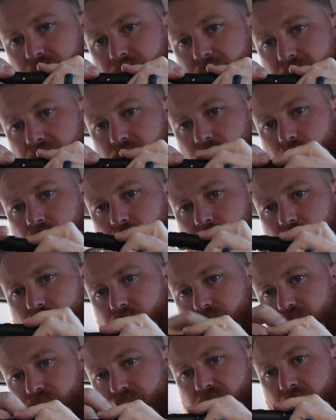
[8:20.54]
that
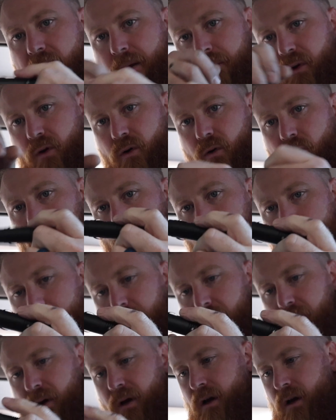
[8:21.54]
on and tape it all up,